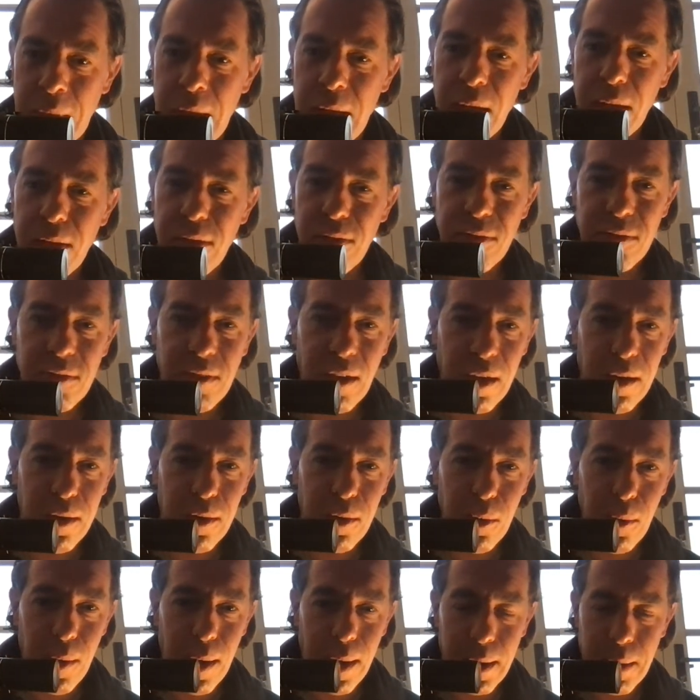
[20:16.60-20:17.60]

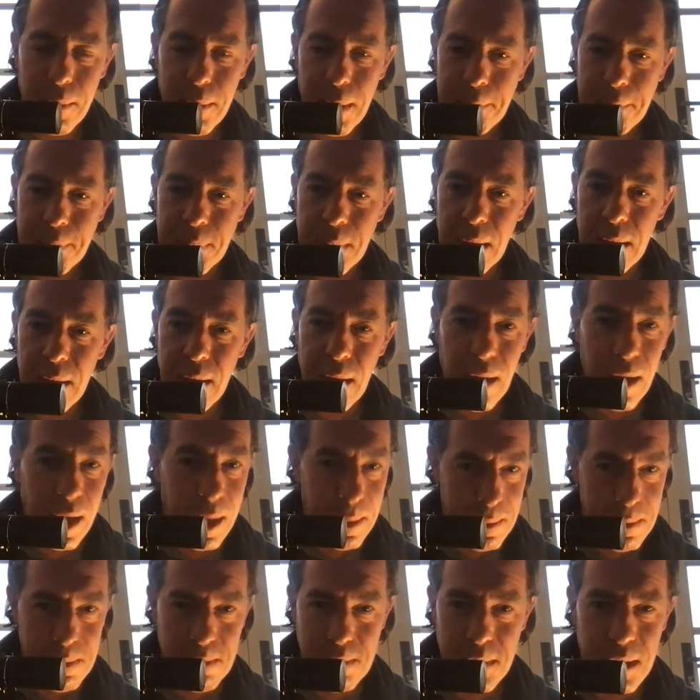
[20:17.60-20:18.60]
So anyway,
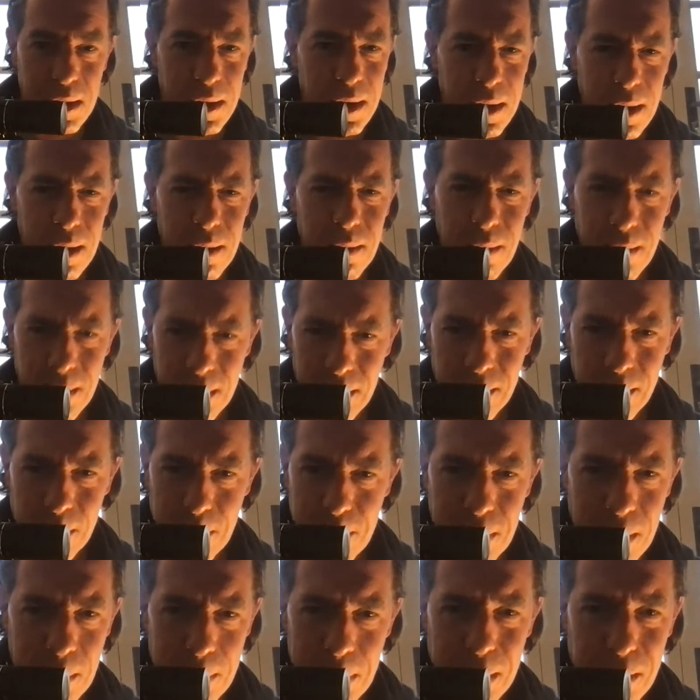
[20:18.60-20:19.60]
I can
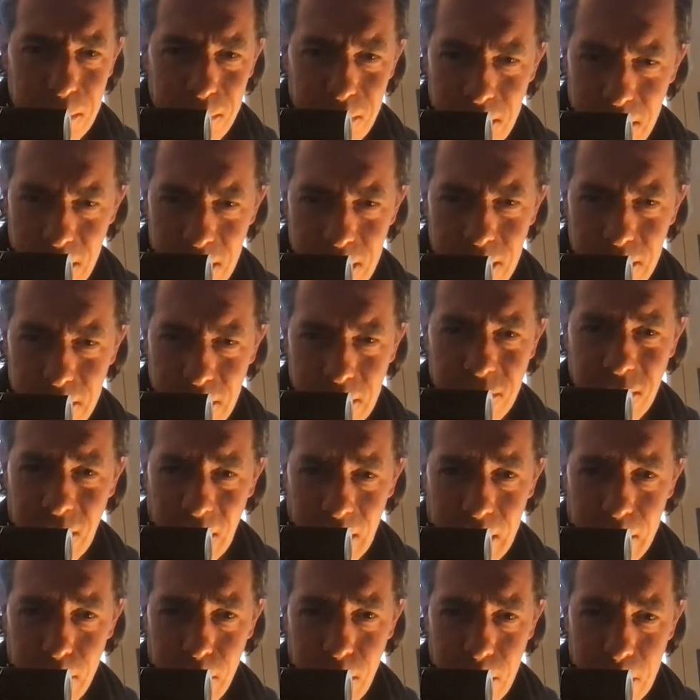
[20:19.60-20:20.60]
be a bit of a
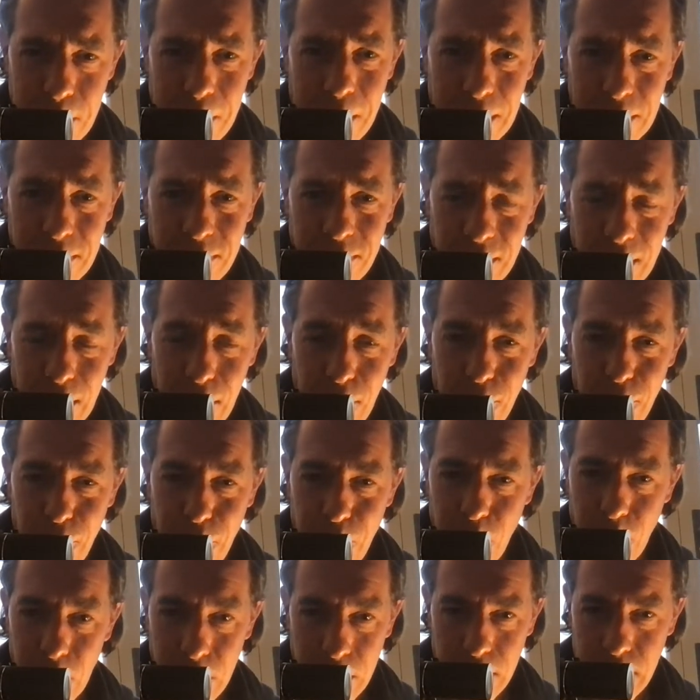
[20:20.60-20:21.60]
tyrant myself
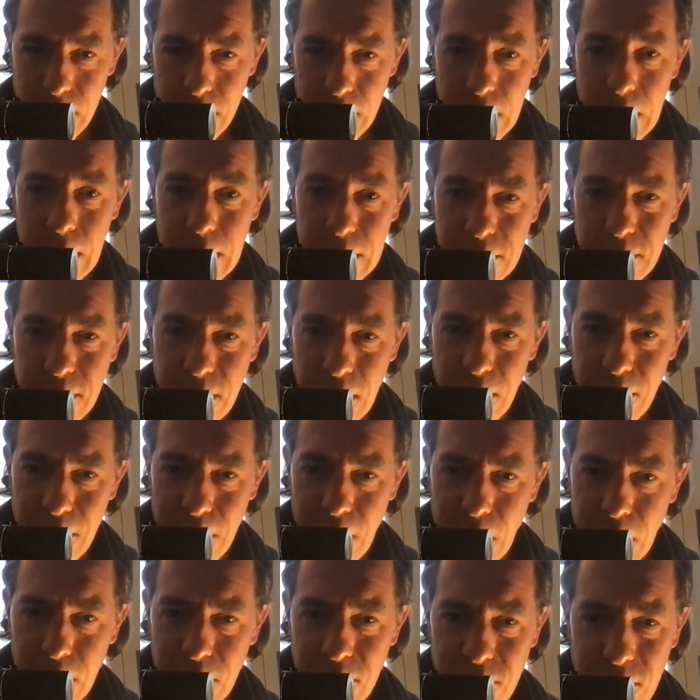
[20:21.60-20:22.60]
when I get
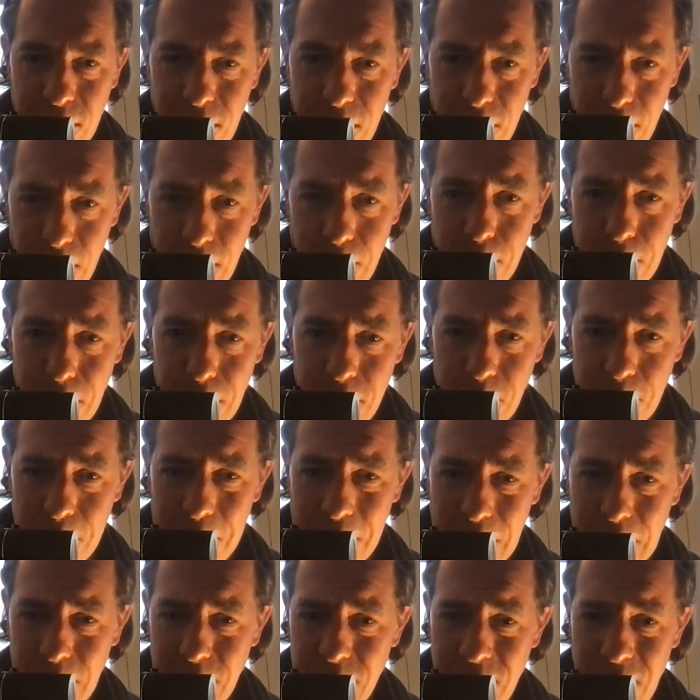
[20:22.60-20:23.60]
going. So I will
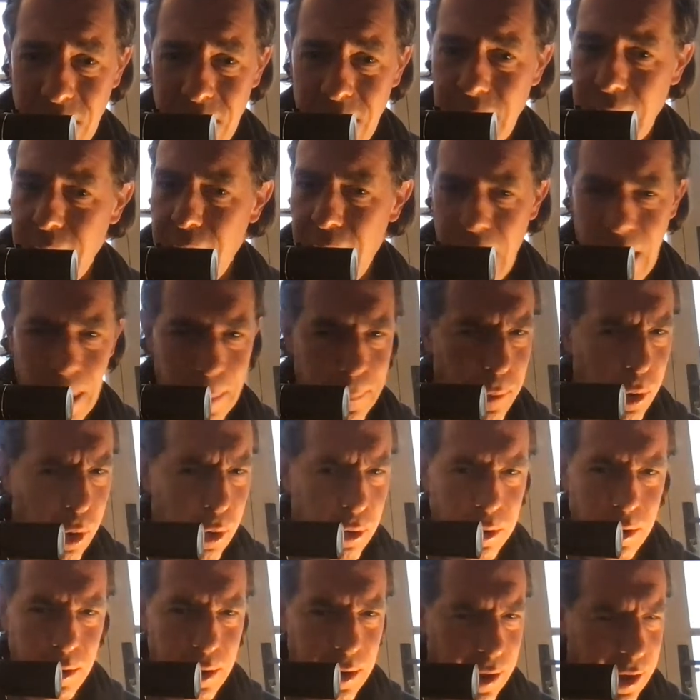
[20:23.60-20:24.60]
admit, I'm
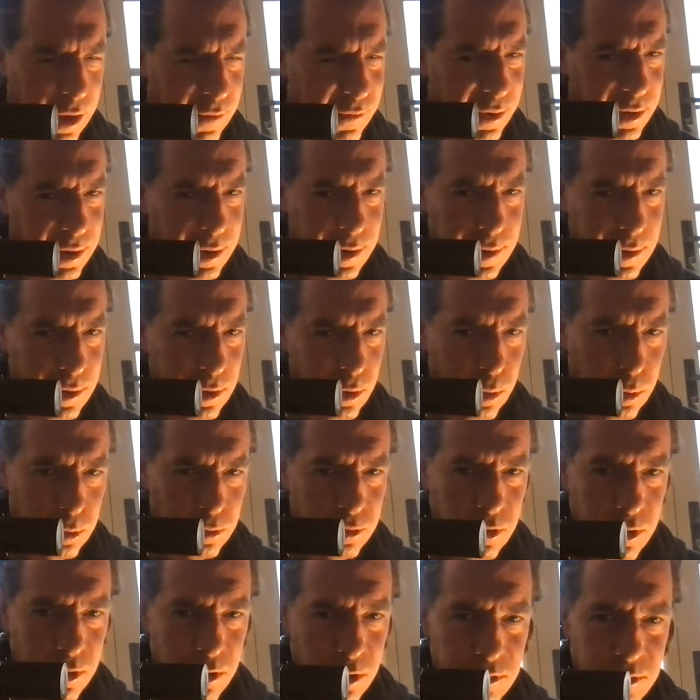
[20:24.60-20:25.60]
not going to have any
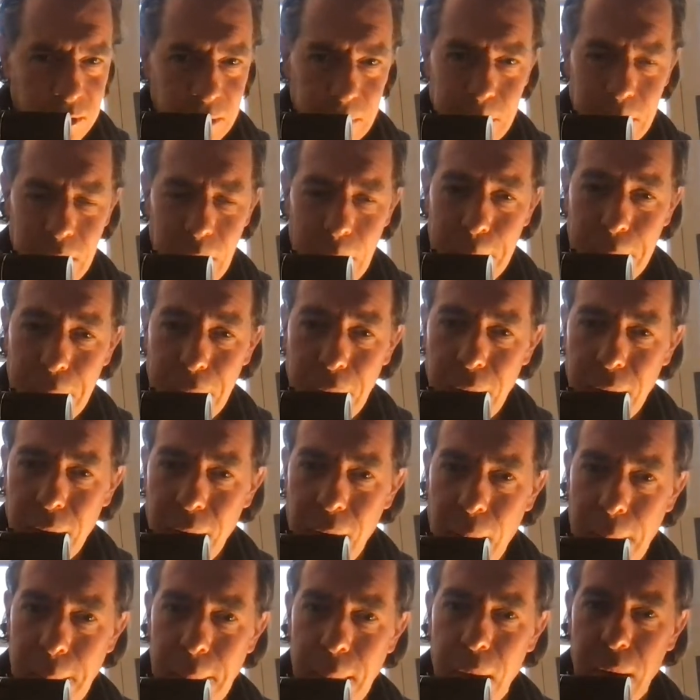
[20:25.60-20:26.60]
naughtiness on my
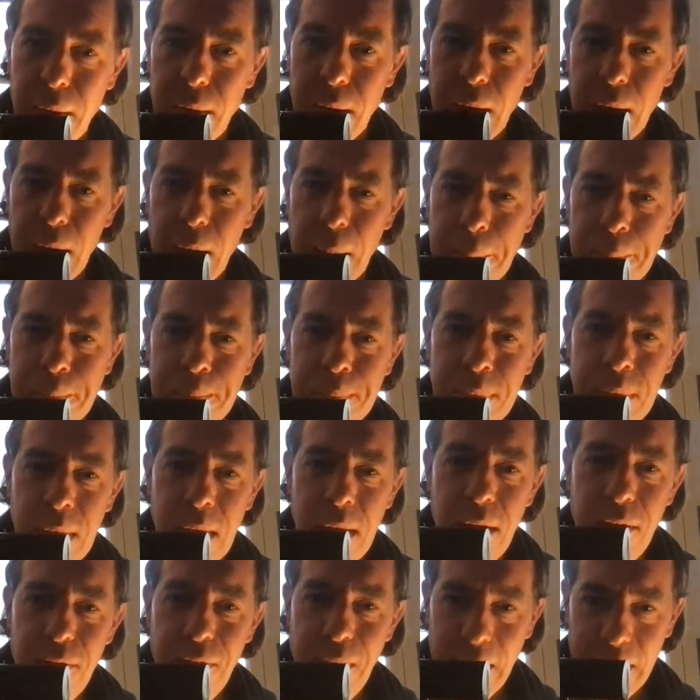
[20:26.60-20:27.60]
program. Okay,
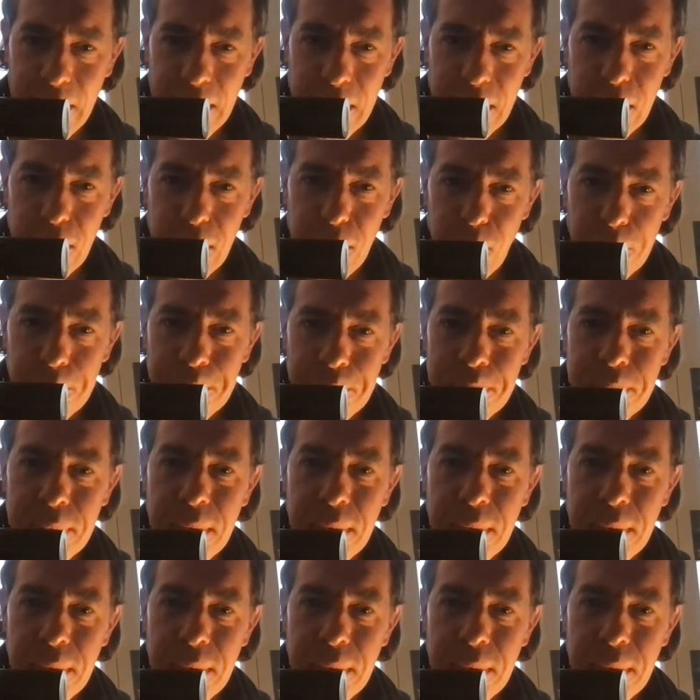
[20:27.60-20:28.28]
thank you.